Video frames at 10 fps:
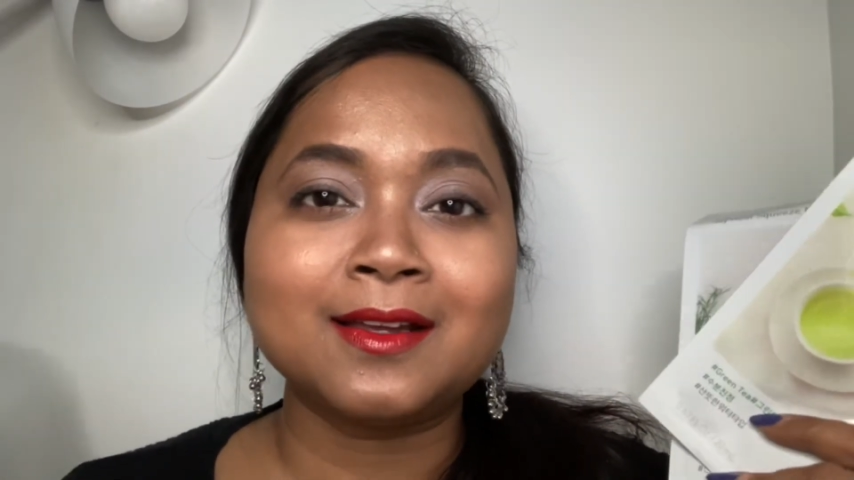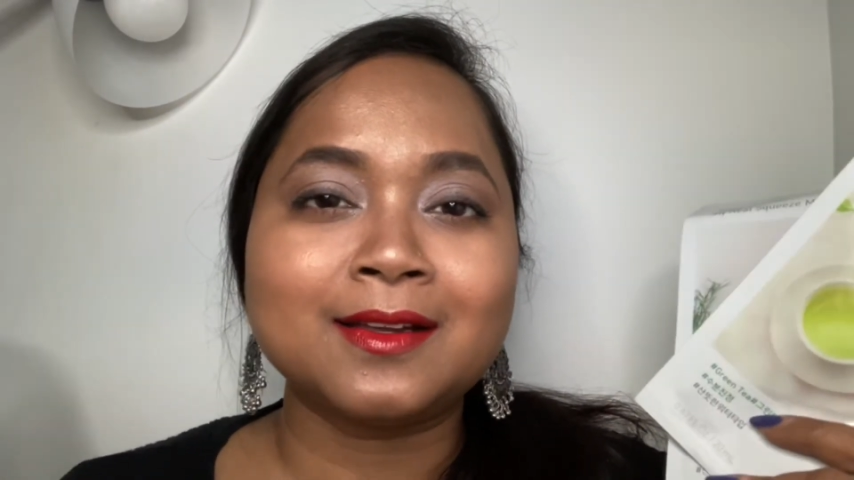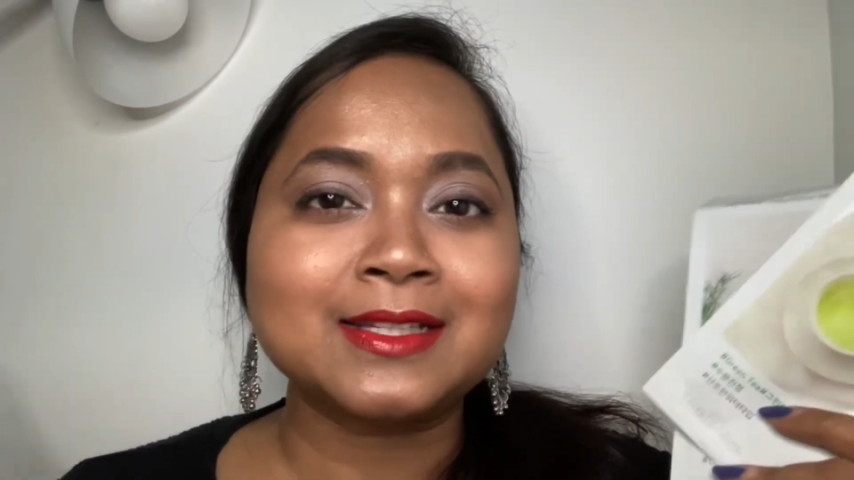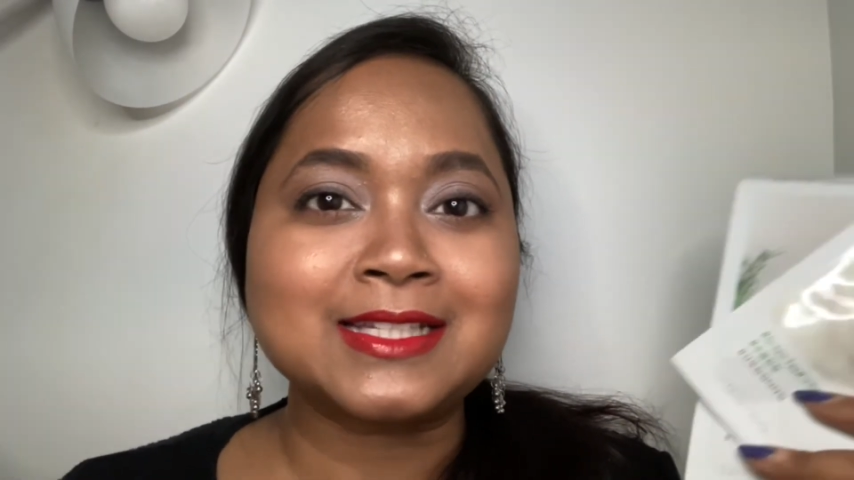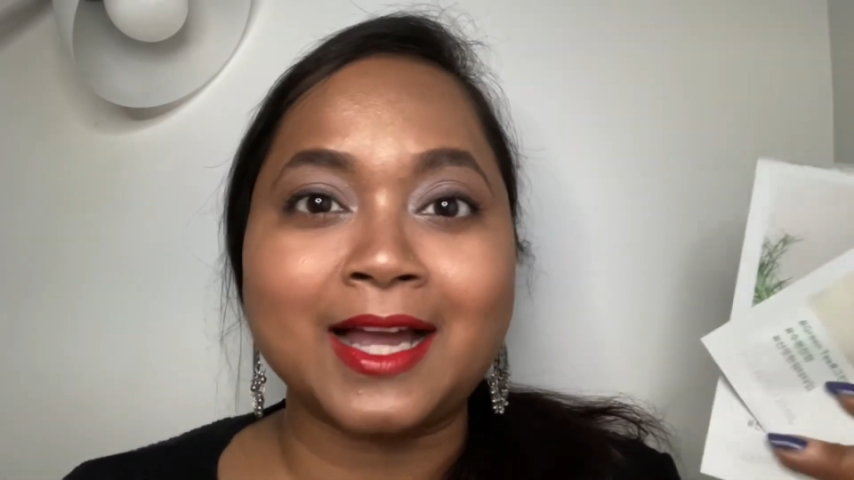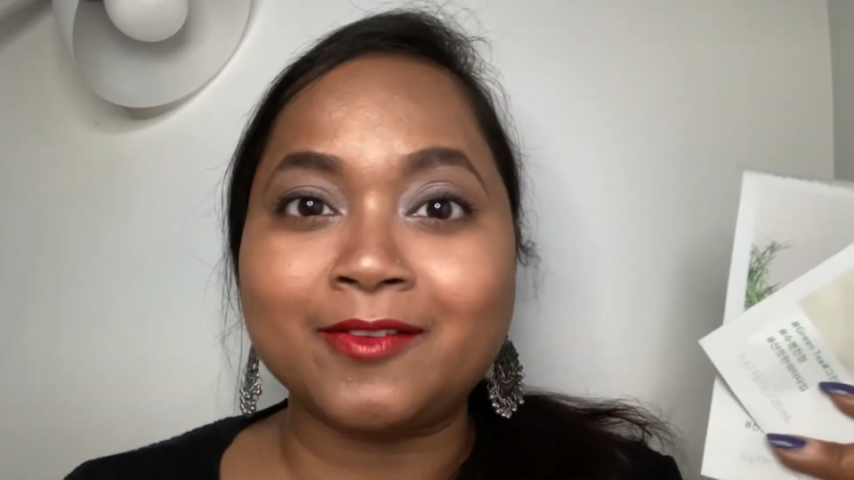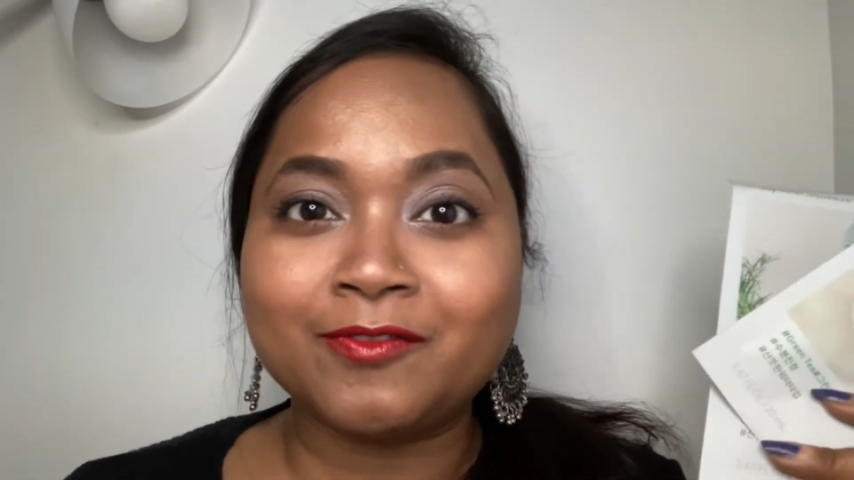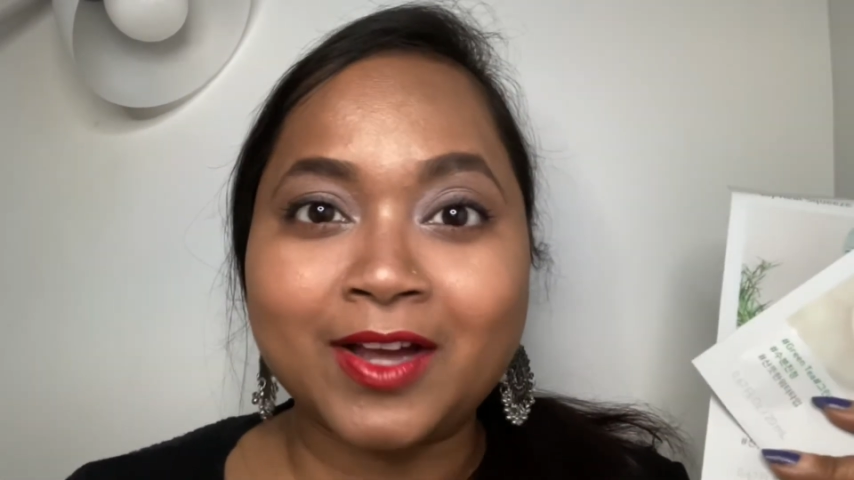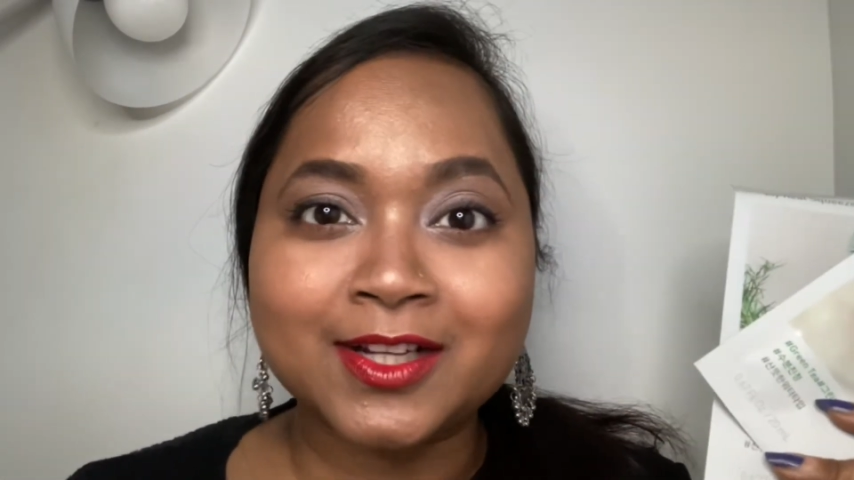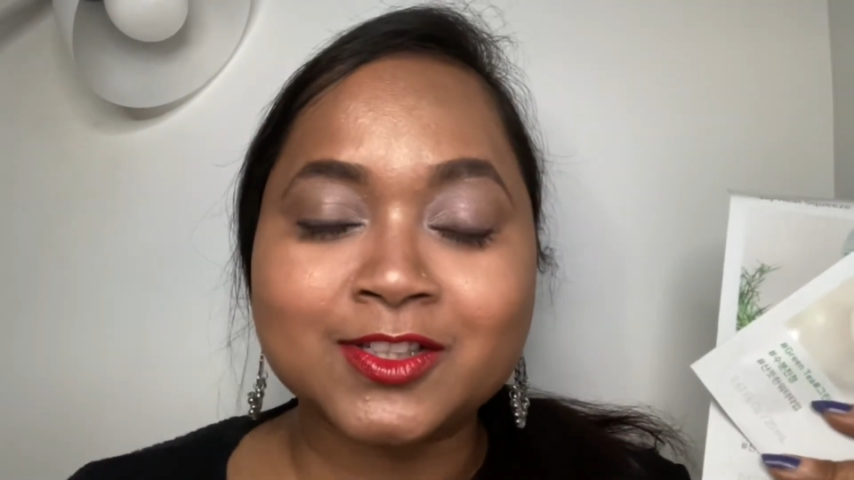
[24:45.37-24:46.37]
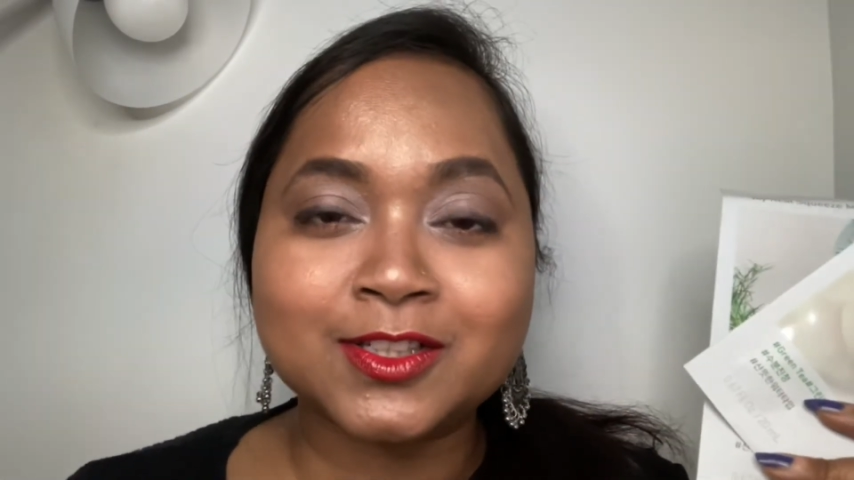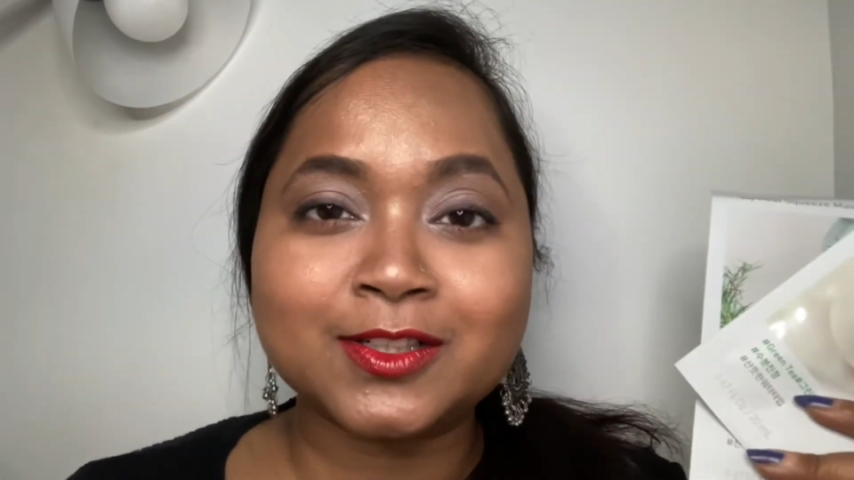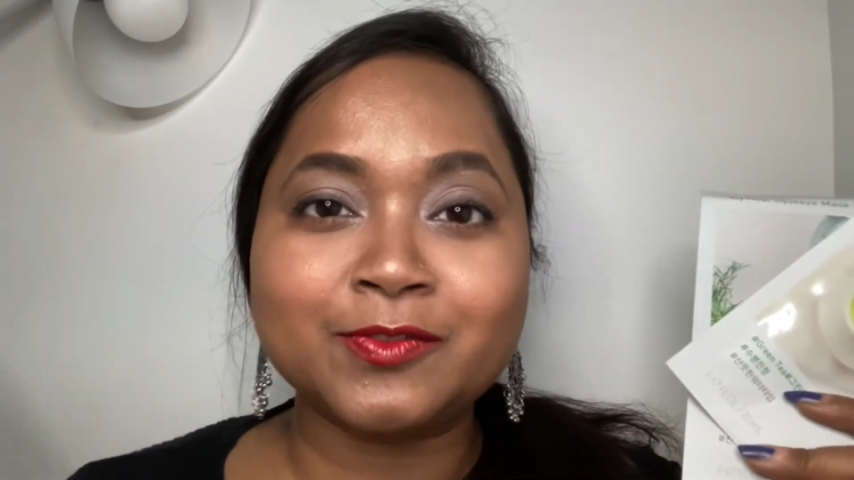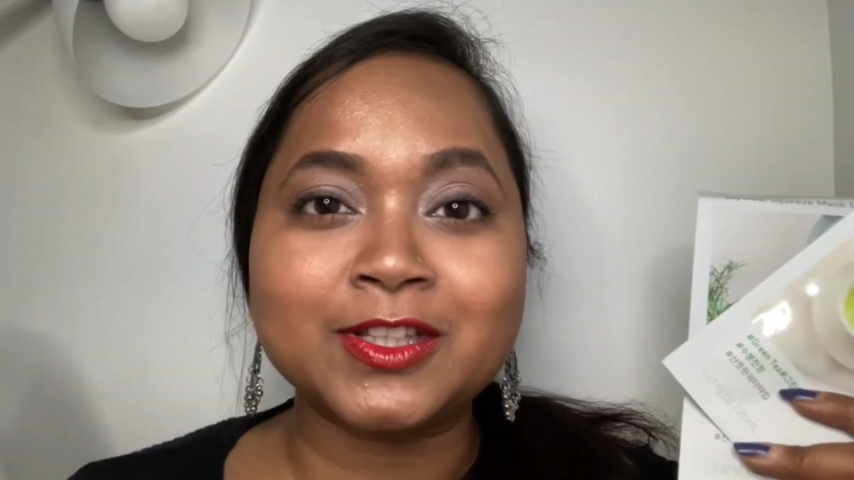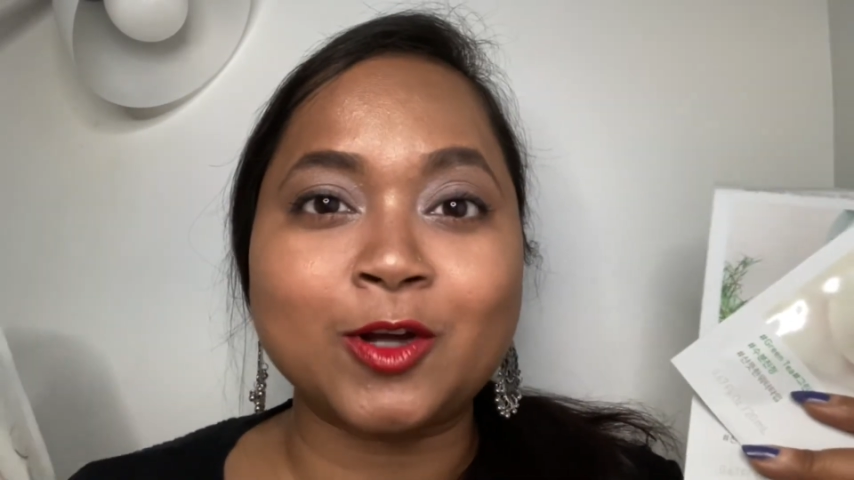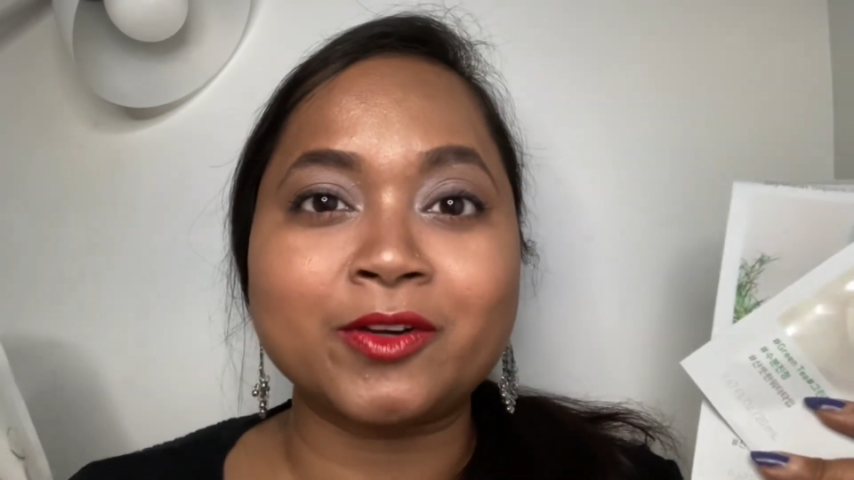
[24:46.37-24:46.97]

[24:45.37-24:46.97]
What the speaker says: time factor, without